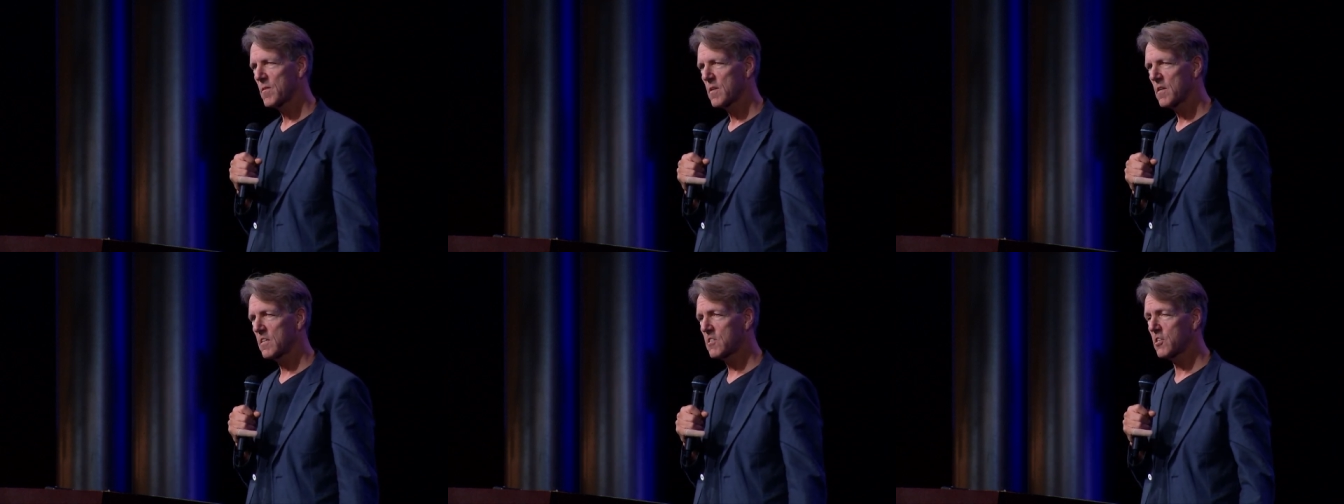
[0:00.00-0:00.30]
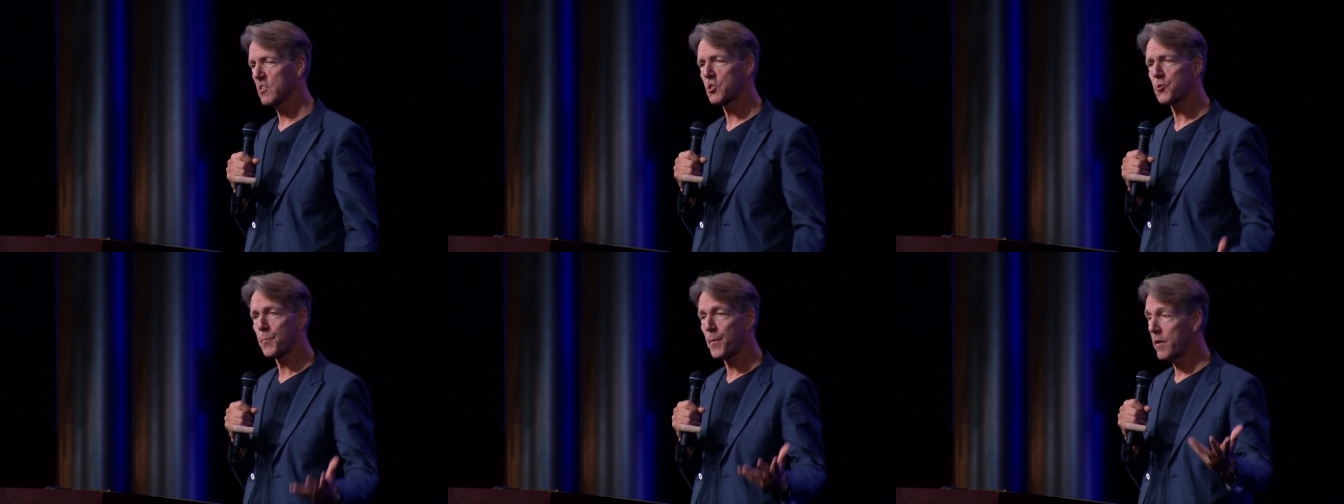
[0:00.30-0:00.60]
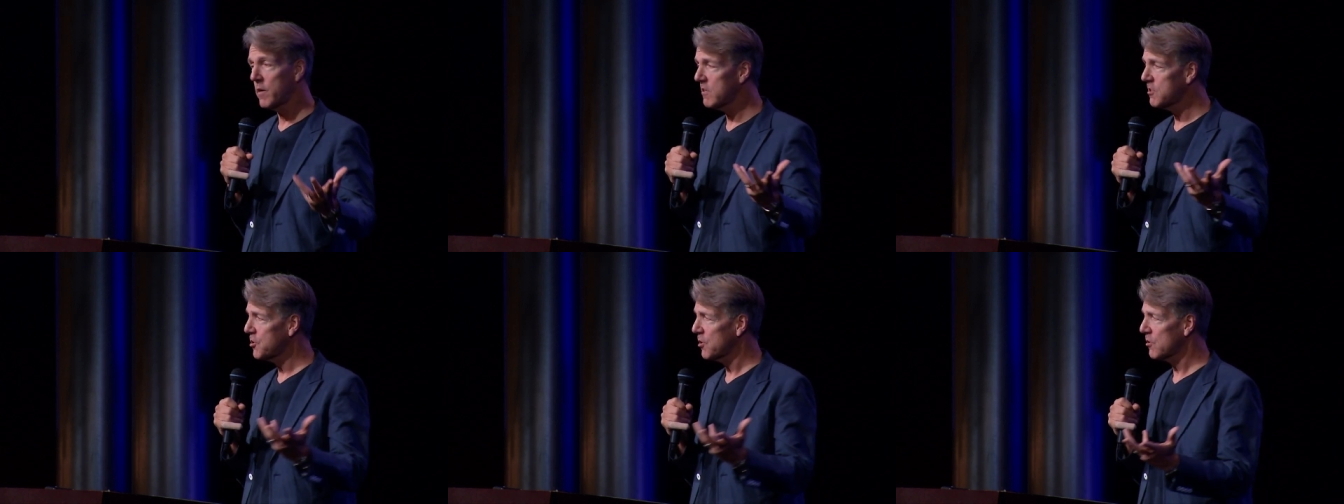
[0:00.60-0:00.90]
It's a
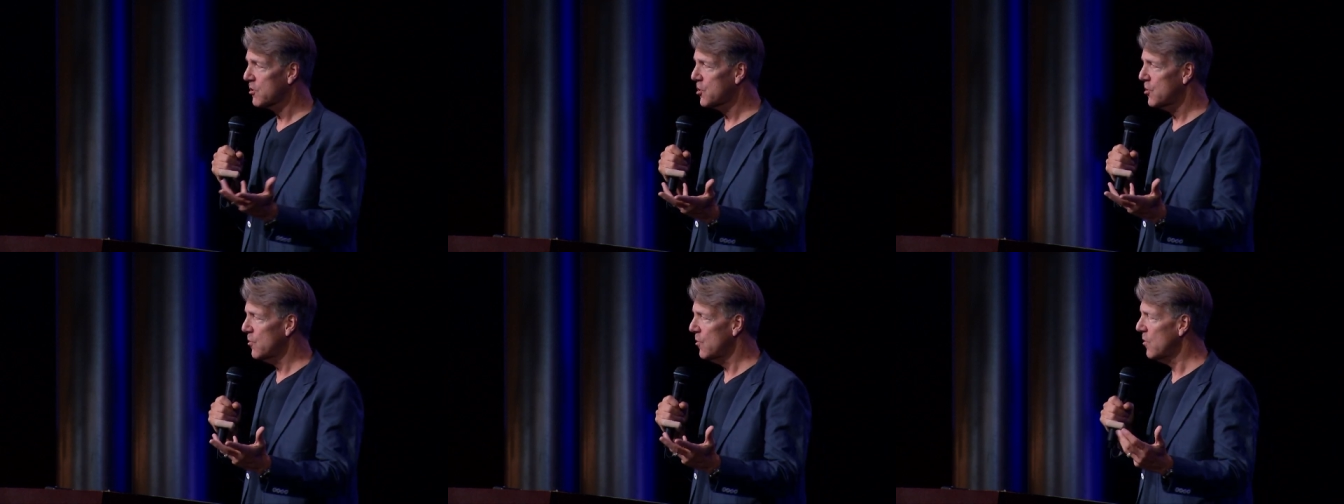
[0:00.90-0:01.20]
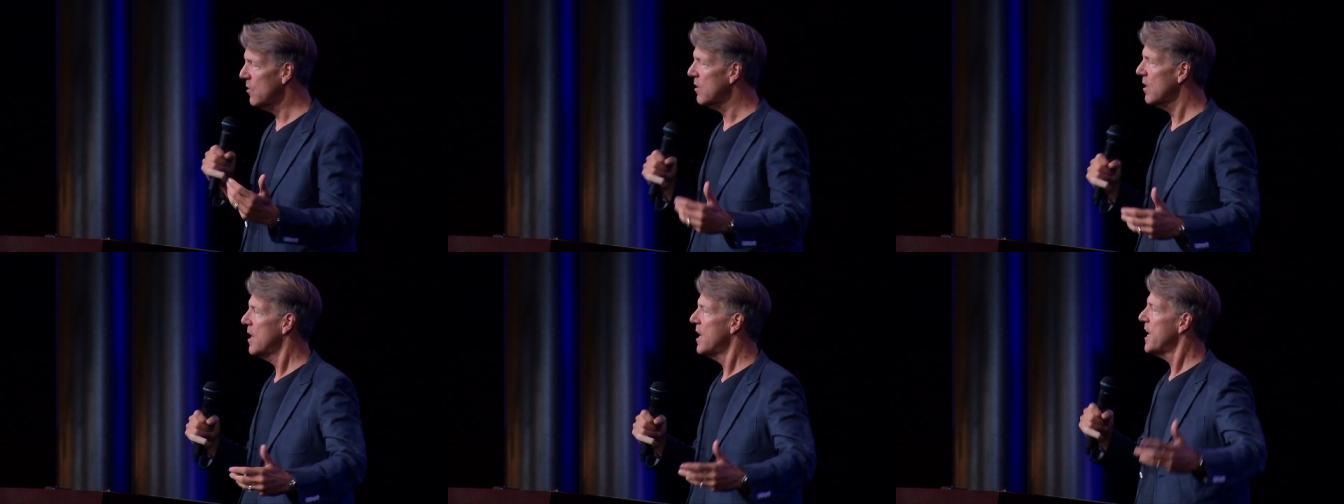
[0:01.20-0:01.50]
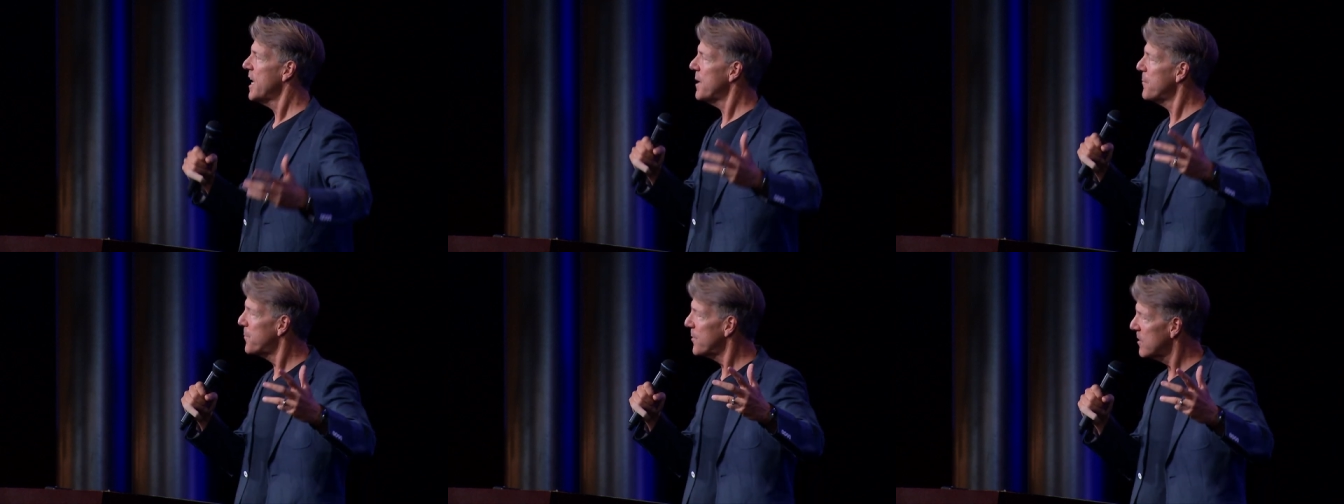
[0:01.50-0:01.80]
spiritual tool,
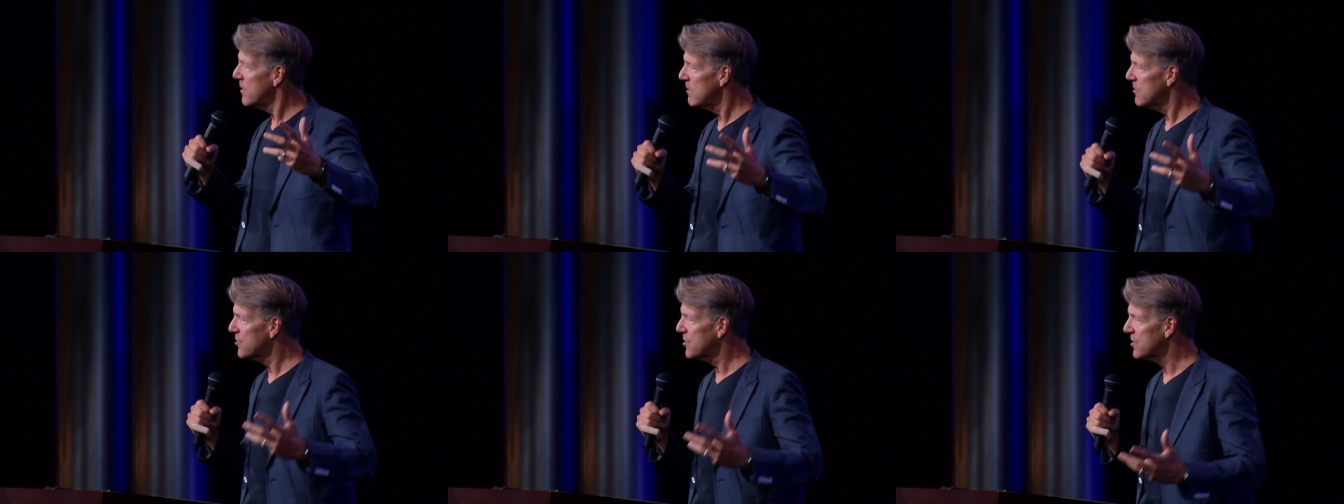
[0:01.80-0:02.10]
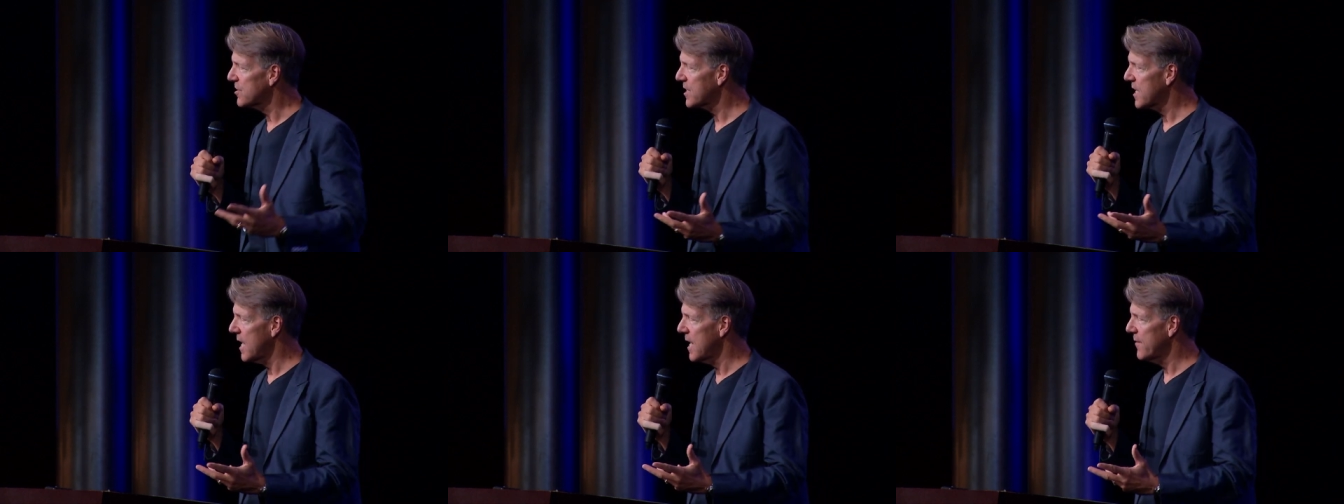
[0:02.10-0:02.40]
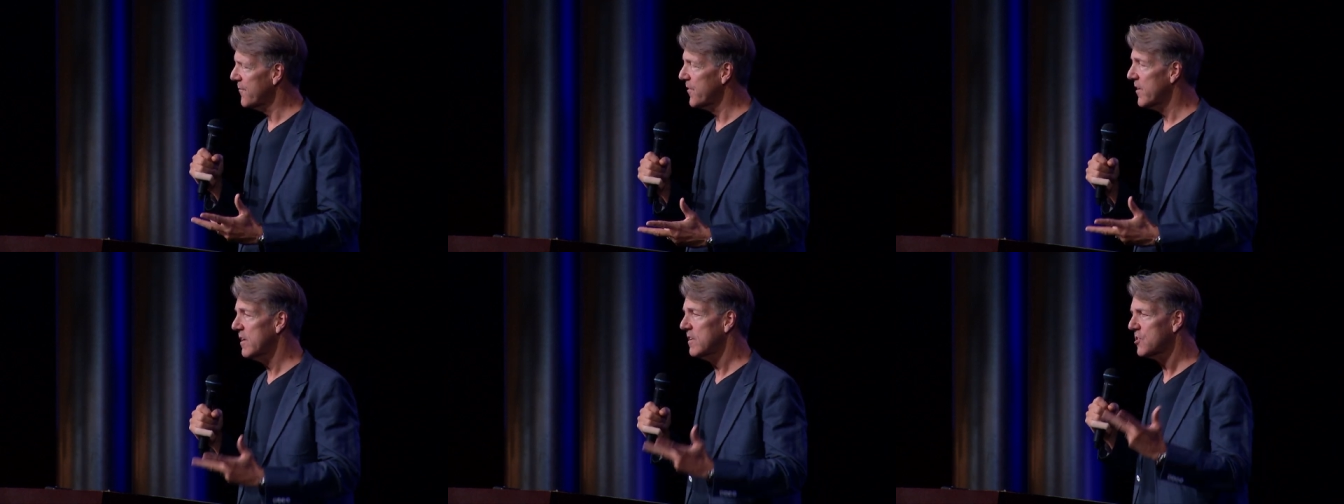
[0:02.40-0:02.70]
it produces
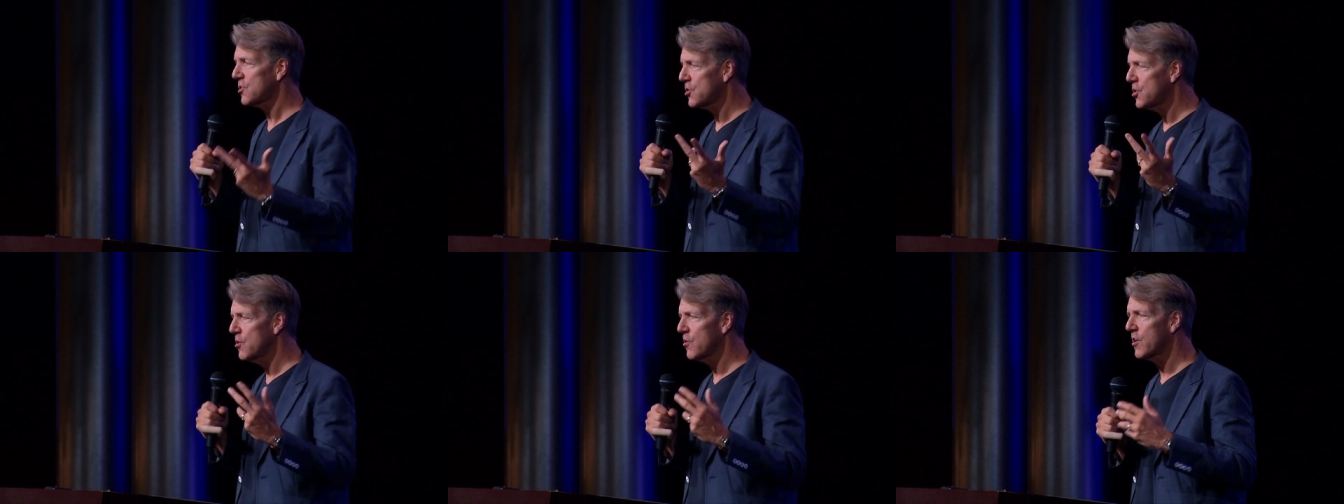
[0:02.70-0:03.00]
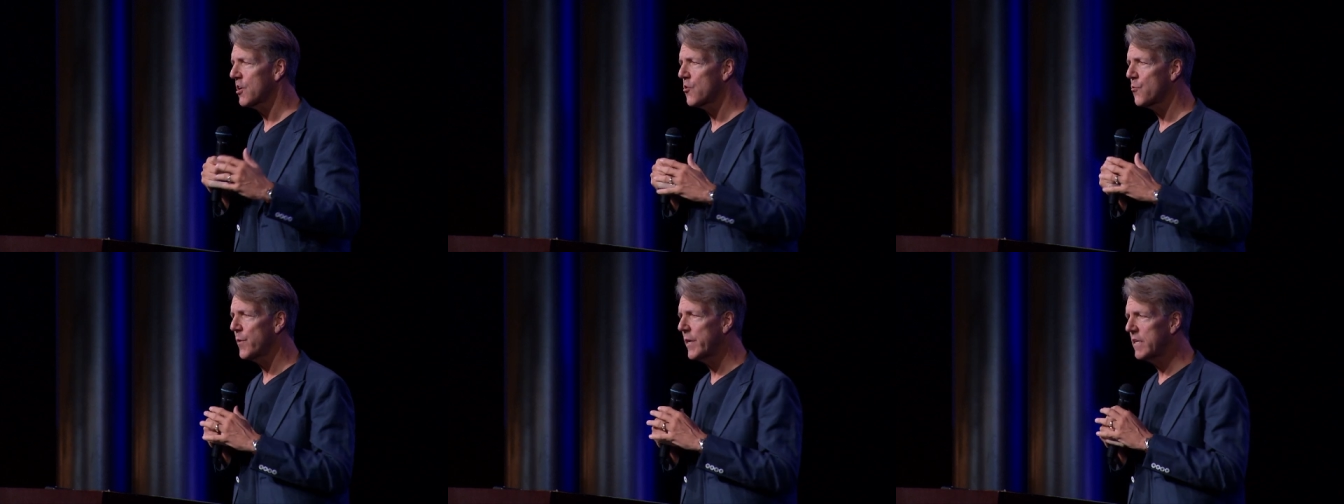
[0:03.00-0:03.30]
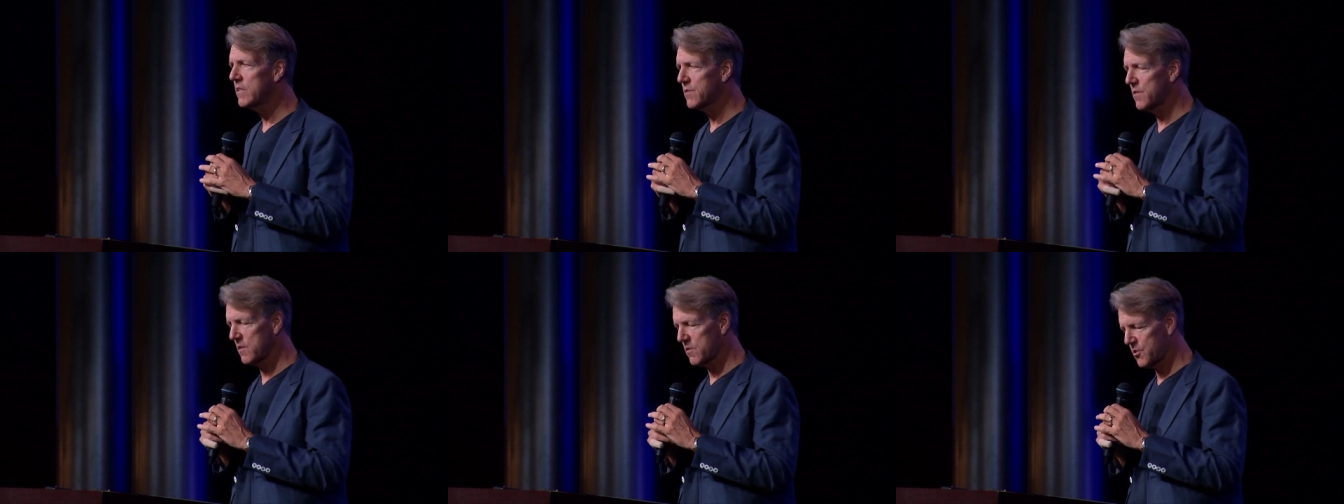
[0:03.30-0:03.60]
confidence, two good
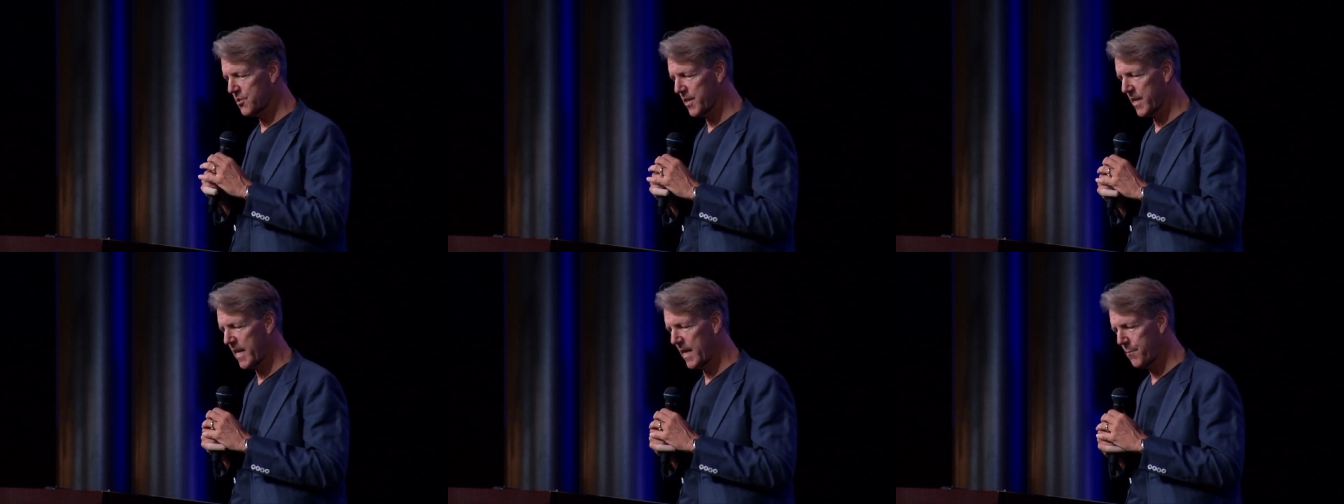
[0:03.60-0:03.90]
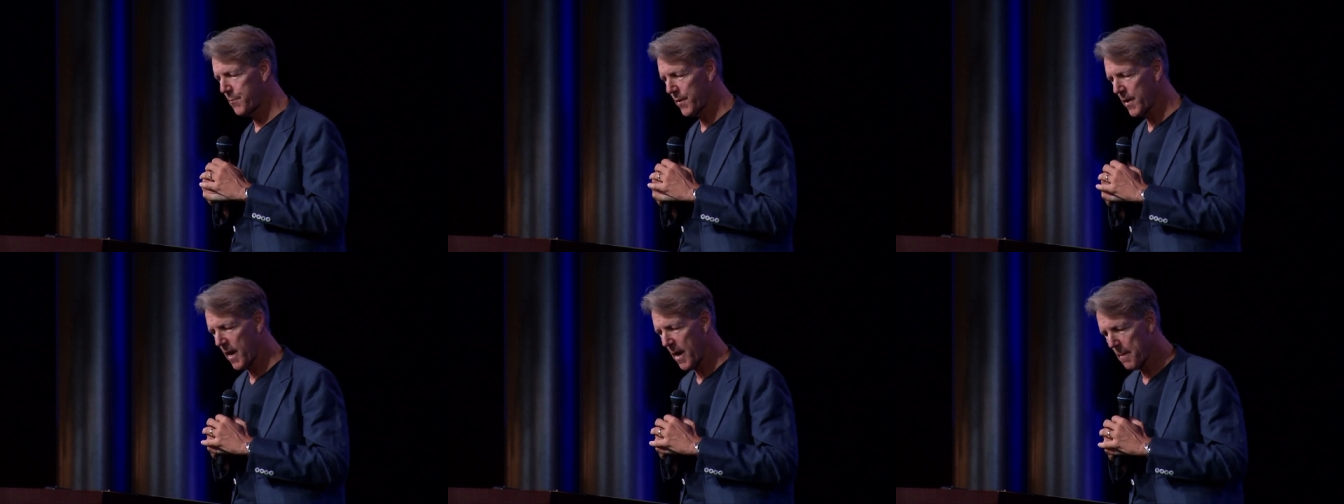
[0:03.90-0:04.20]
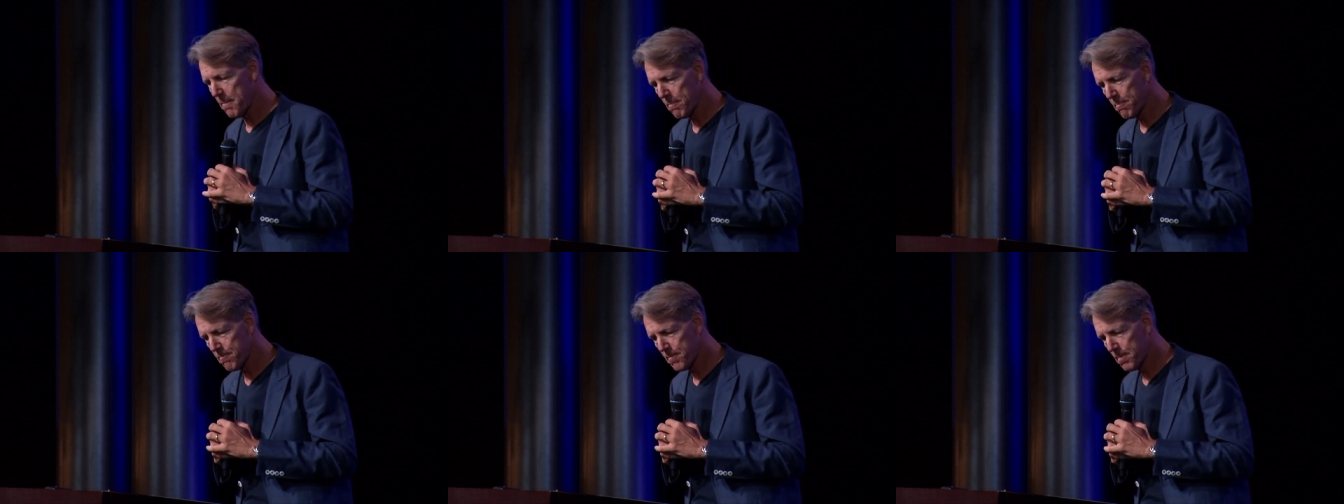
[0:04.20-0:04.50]
reasons to keep it up.